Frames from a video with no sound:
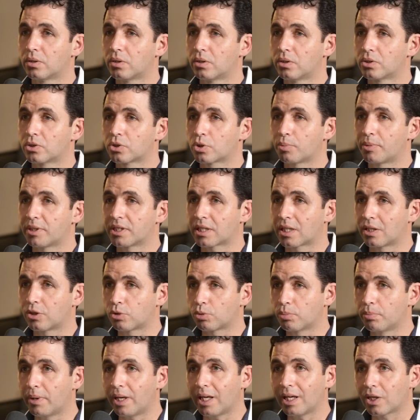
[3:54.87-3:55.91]
Mm-hmm. So basically,
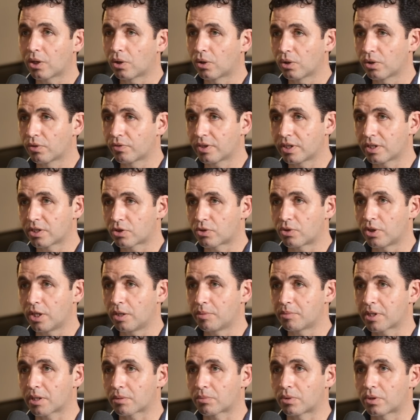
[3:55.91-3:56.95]
to make all of these
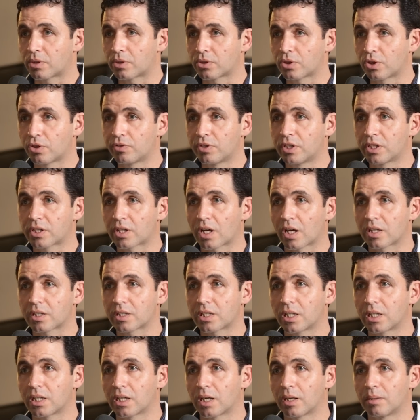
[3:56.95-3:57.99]
dreams that we're sort of
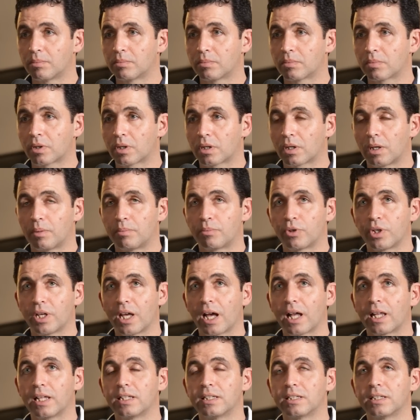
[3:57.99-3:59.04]
discussing come come
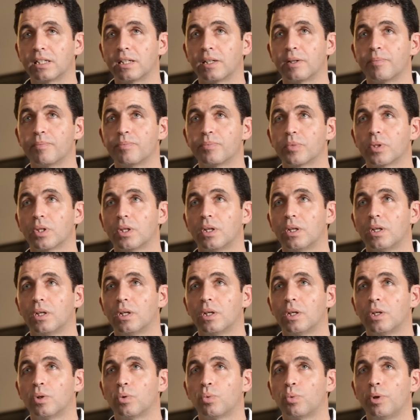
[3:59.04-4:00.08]
reality,
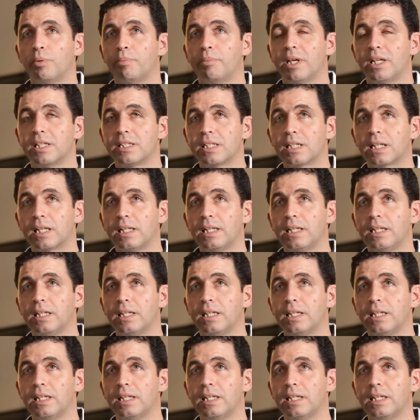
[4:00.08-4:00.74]
we basically